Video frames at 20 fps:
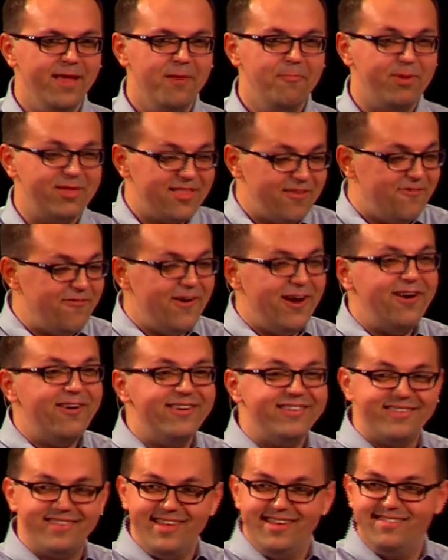But the
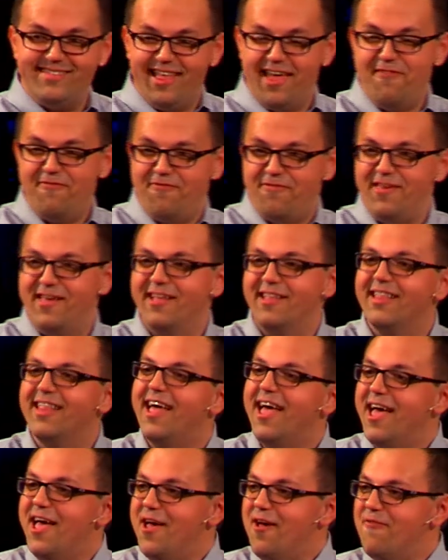Pharisees, they feel
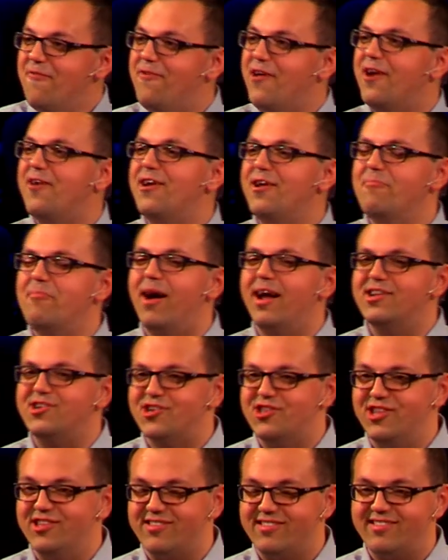very
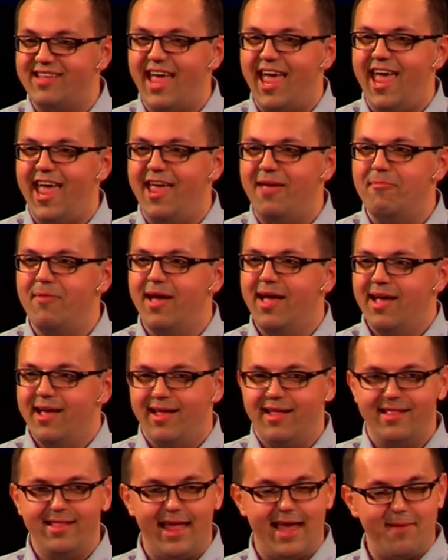much the same
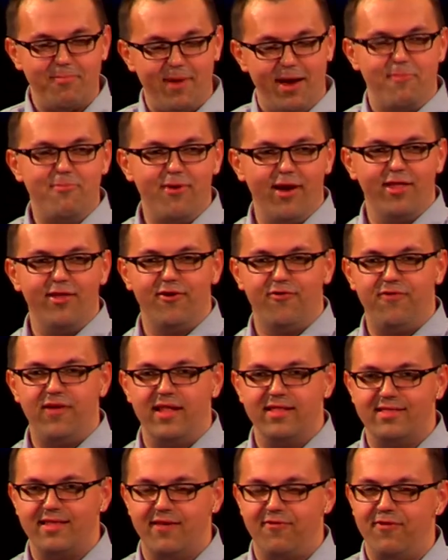like my brother
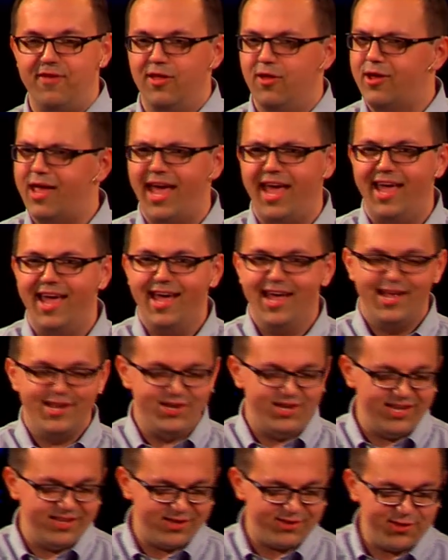felt. They feel, okay,
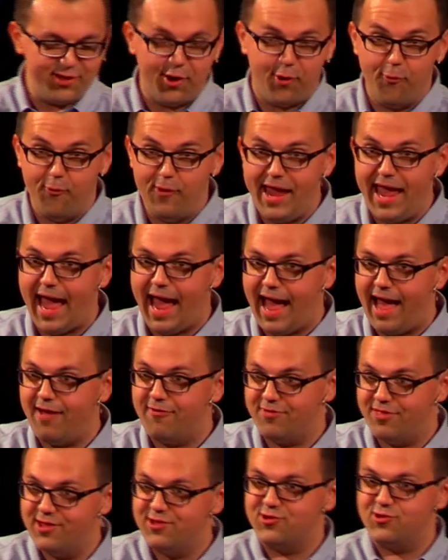Jesus, look, we
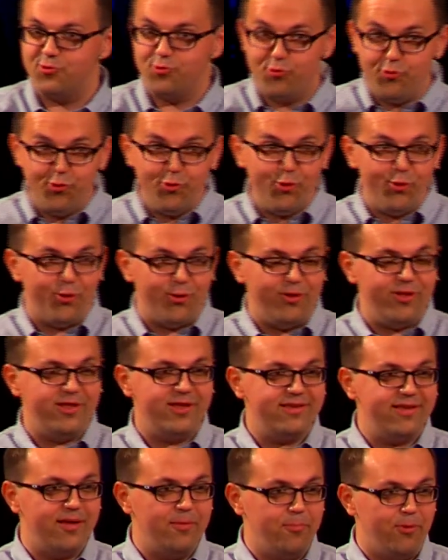have this rule
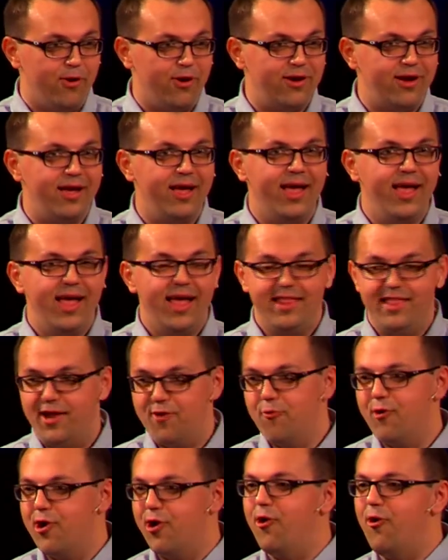book that
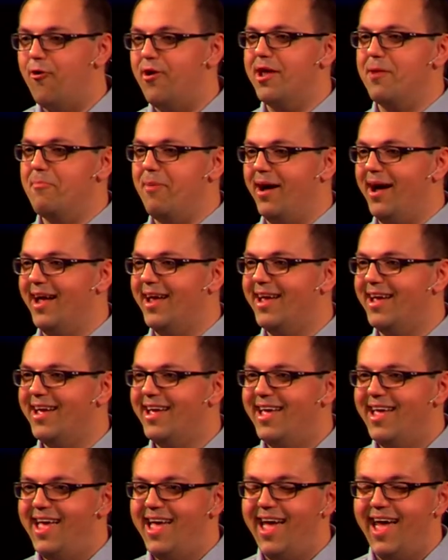we're going by.
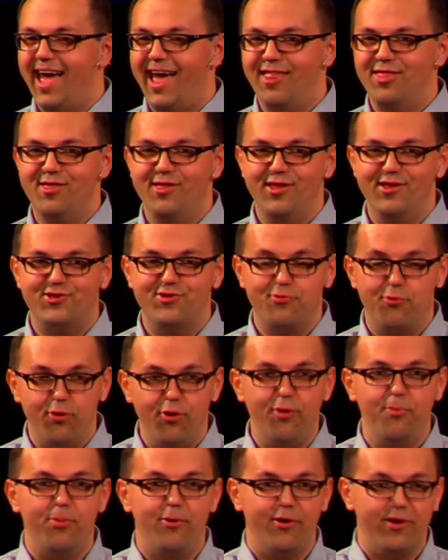And this
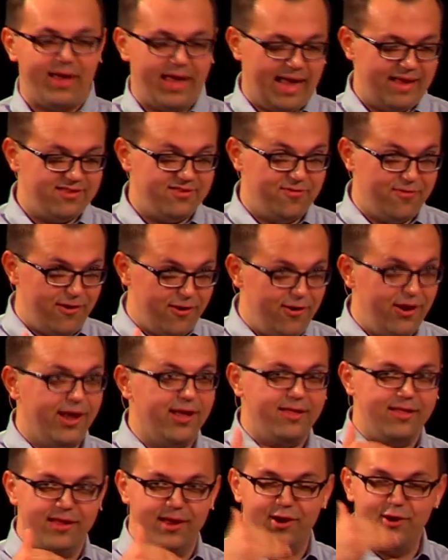rule book has very
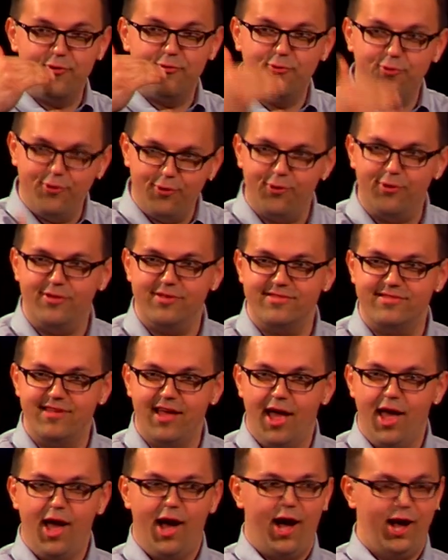clear rules.
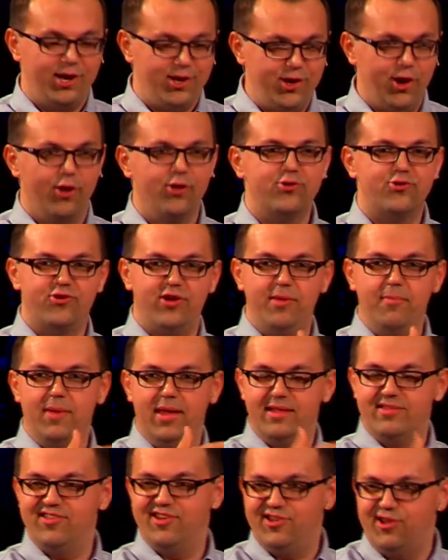Adultery
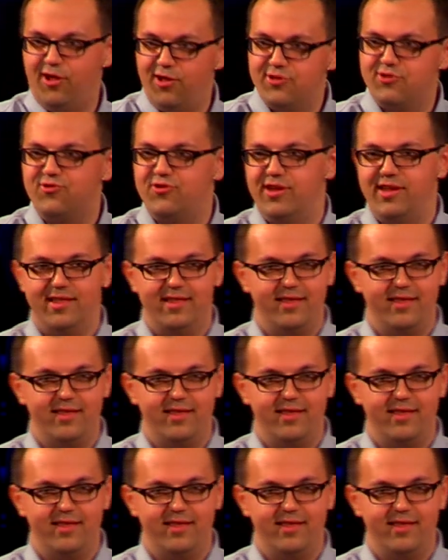means adultery.